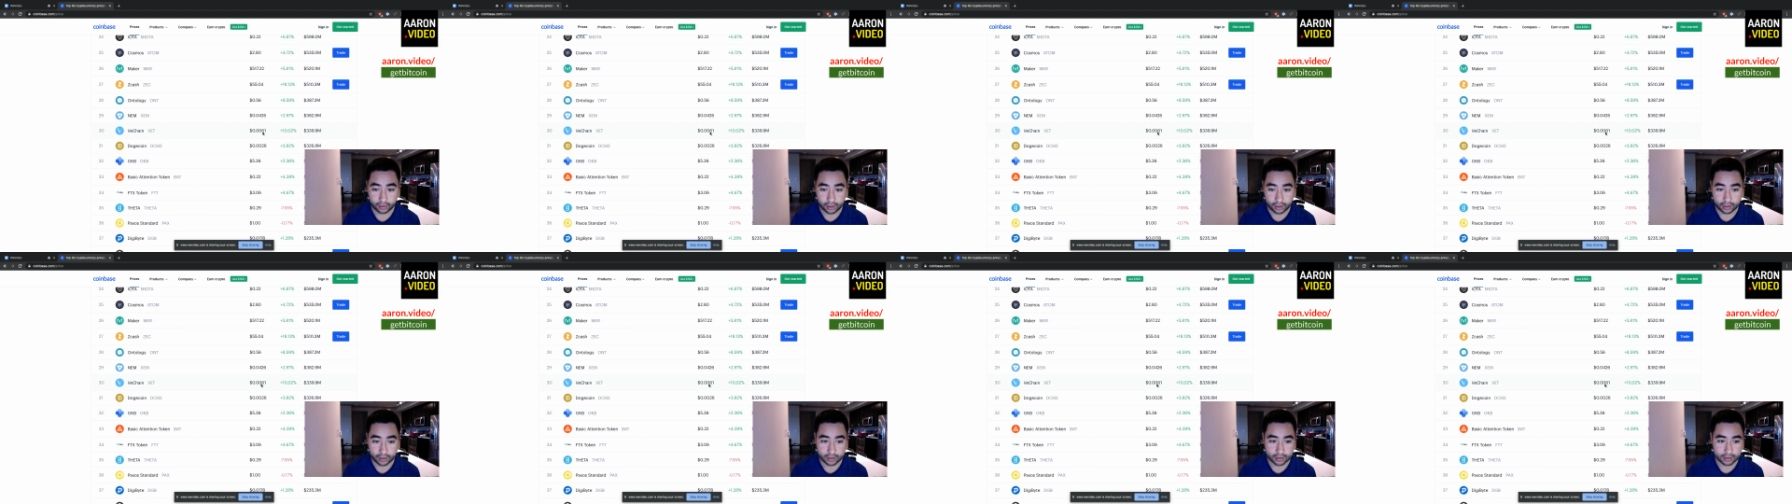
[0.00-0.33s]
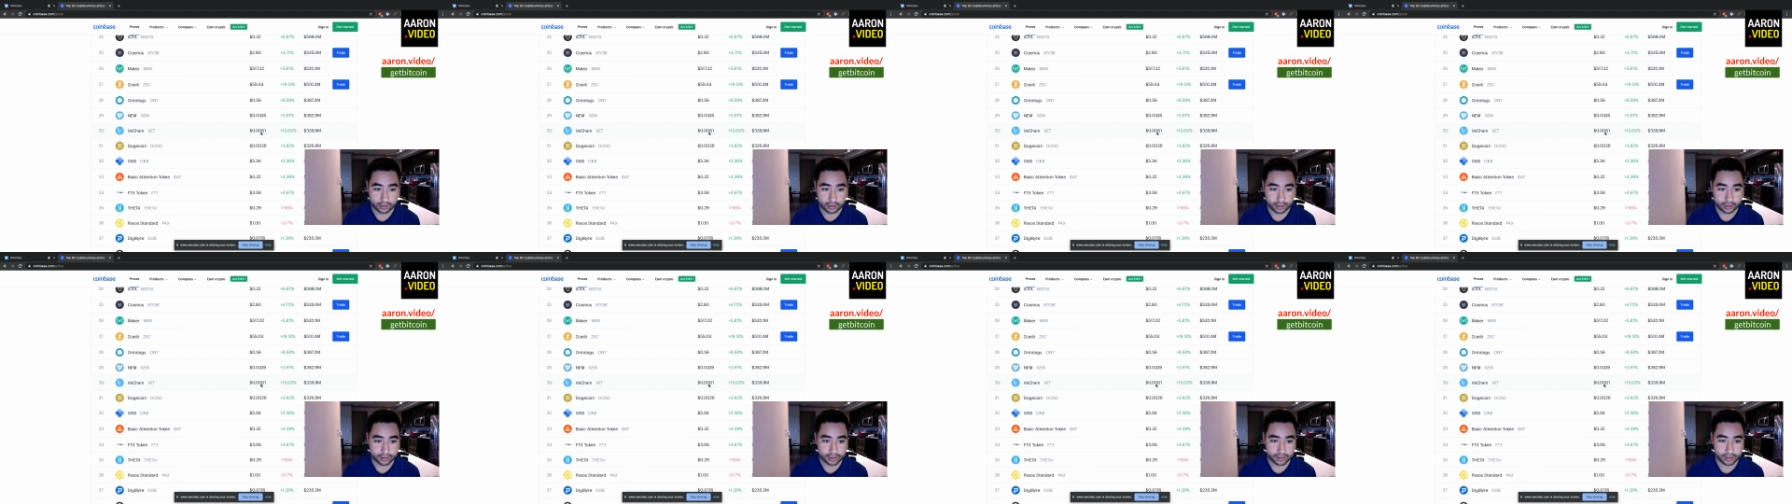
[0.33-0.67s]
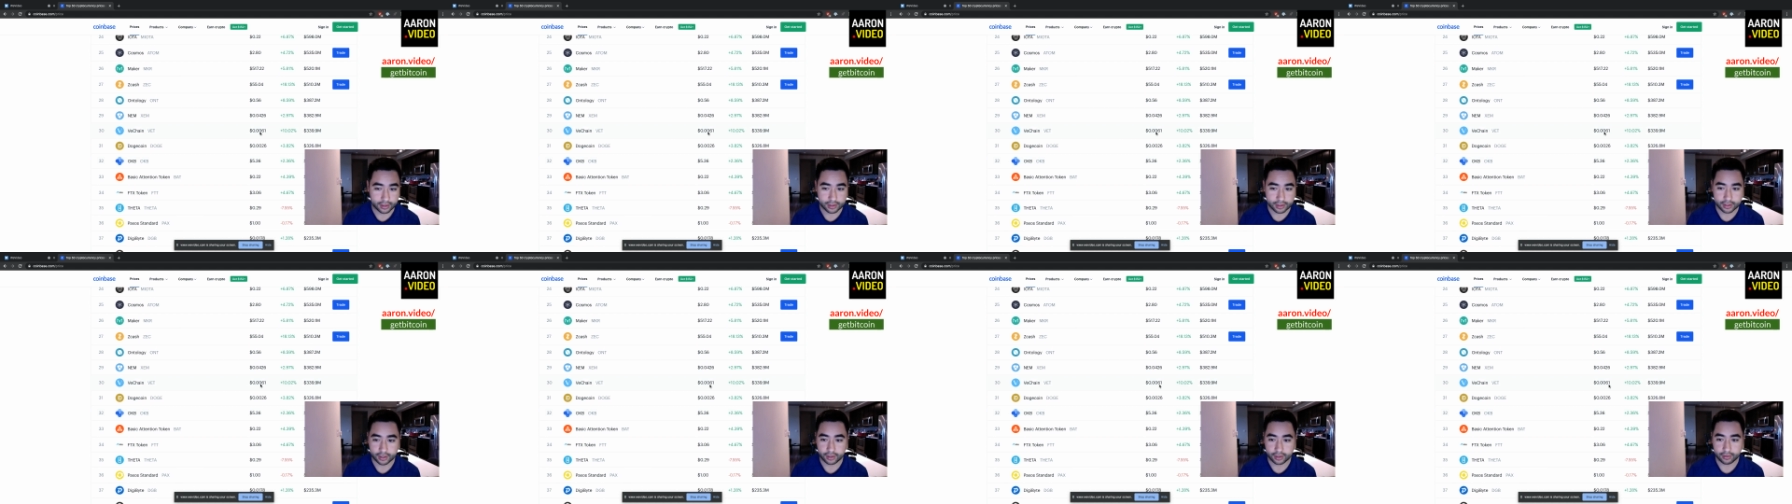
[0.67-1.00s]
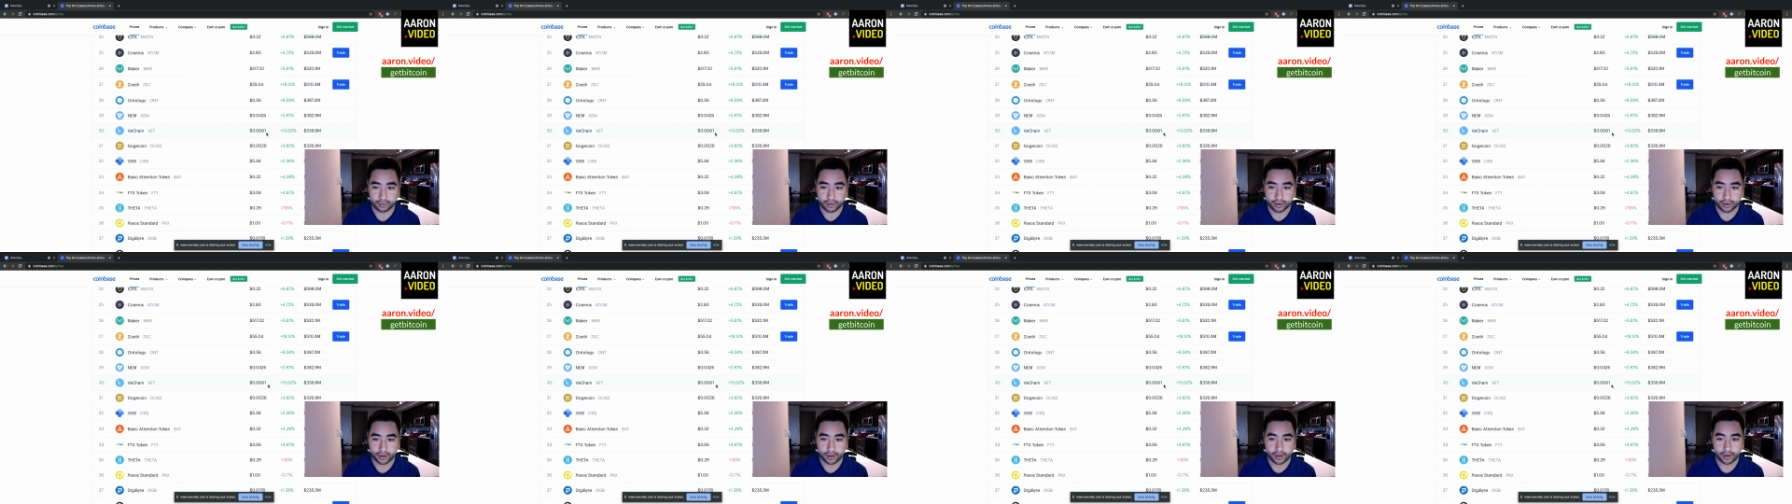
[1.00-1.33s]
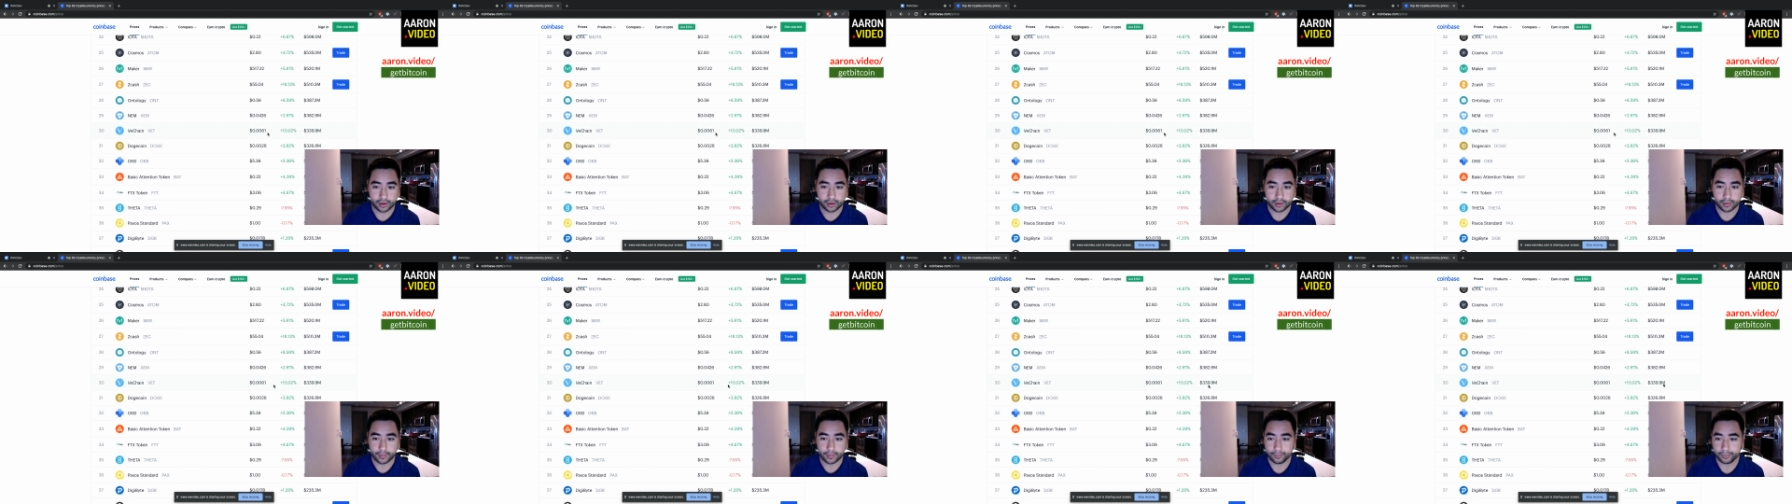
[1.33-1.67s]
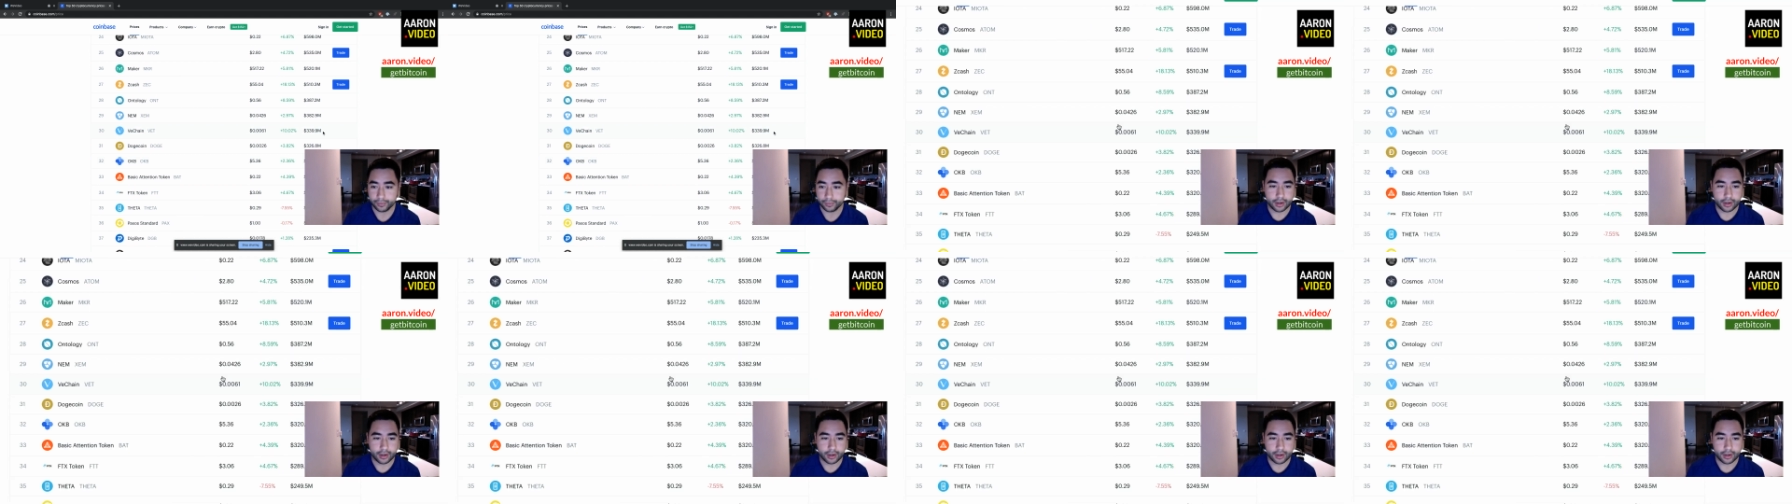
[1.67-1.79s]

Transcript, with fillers: This is less than a cent right here.